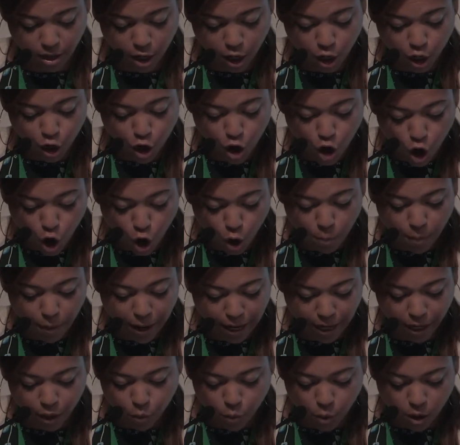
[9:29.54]

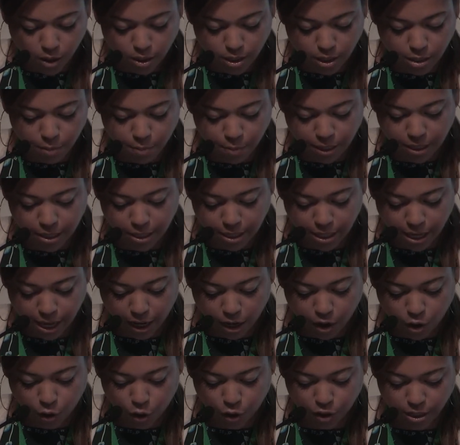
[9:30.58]
Nobody wants to be
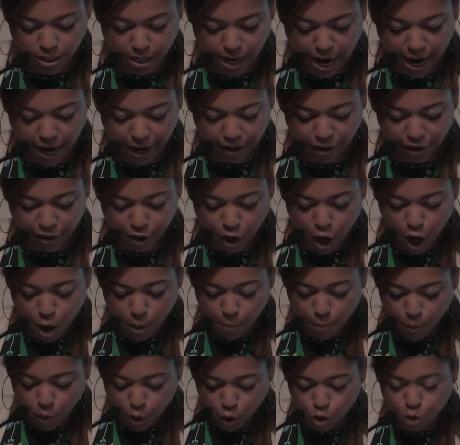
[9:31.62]
sick or tired.
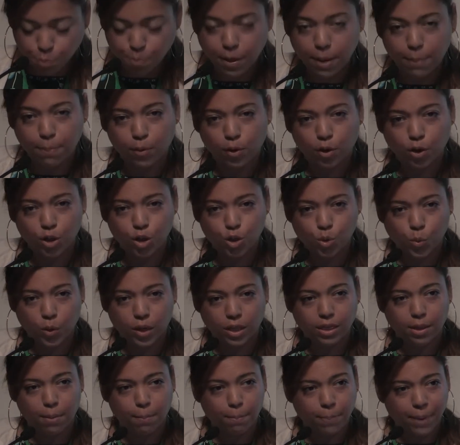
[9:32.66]
Most people are
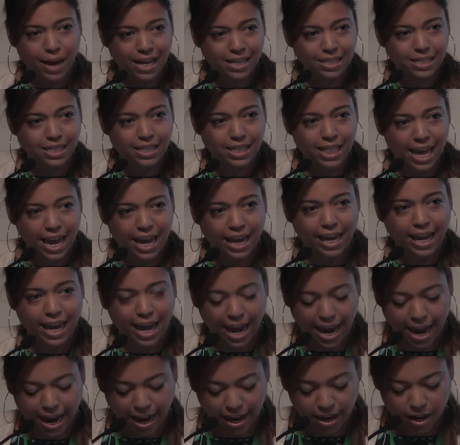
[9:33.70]
doing the best they
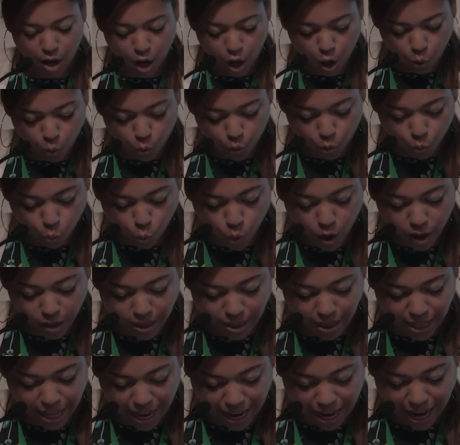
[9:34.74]
can with what
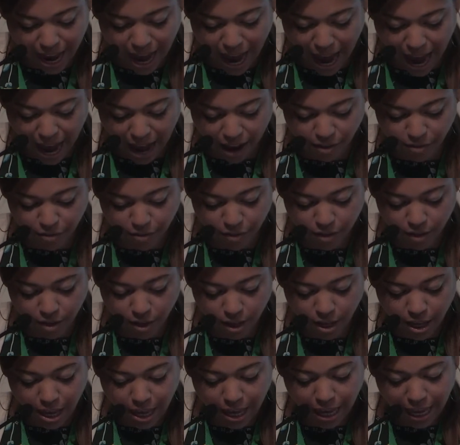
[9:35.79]
they have.
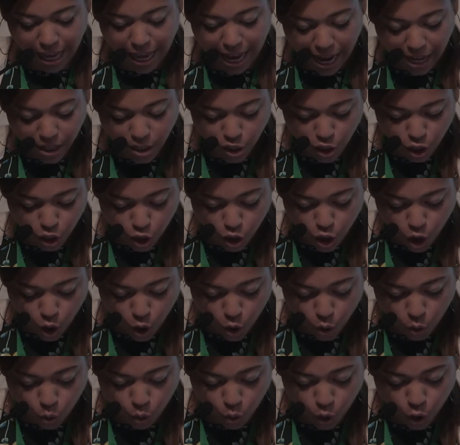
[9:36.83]
Get to
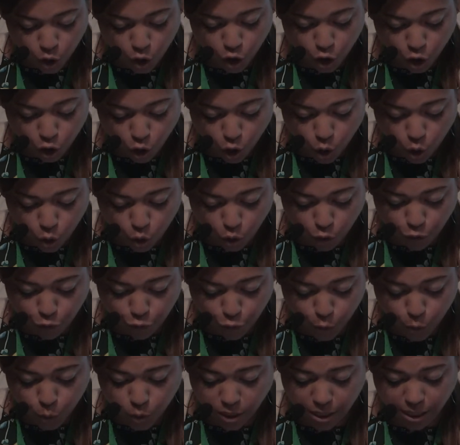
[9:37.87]
know your local
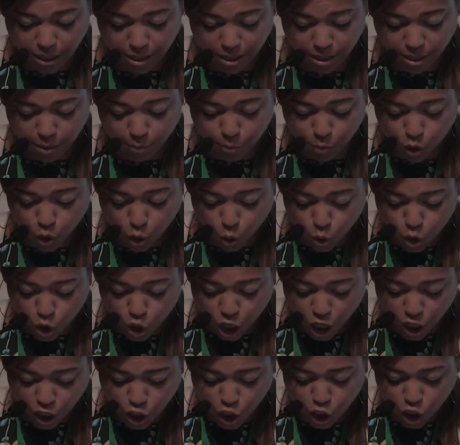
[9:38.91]
food system. So
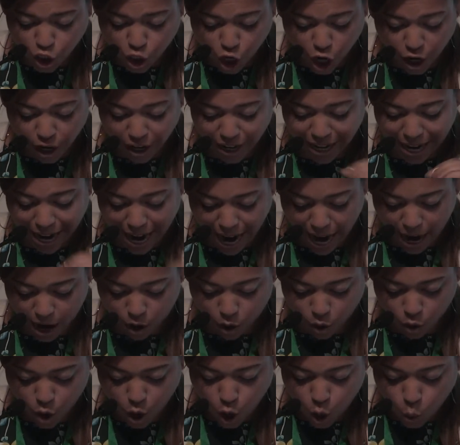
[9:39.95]
just start
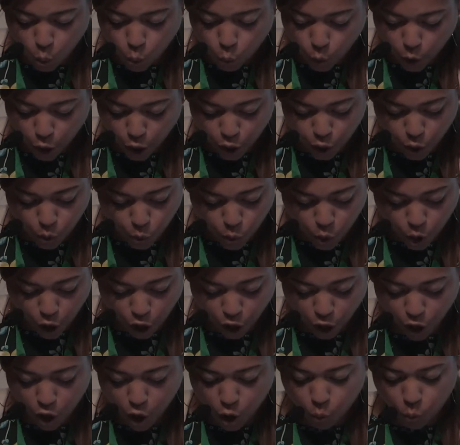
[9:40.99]
now where you
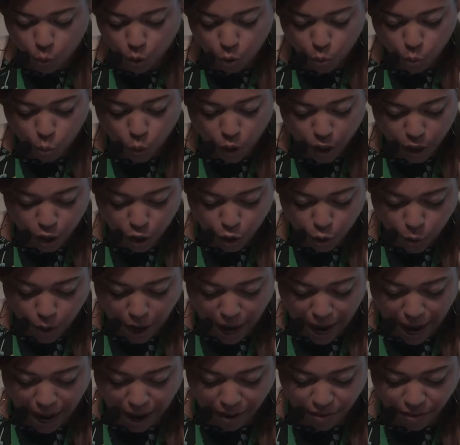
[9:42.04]
are with what you
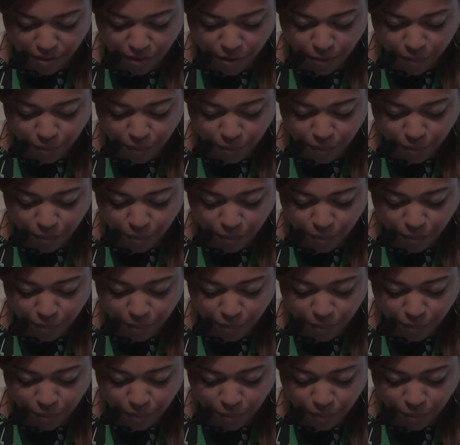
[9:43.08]
have.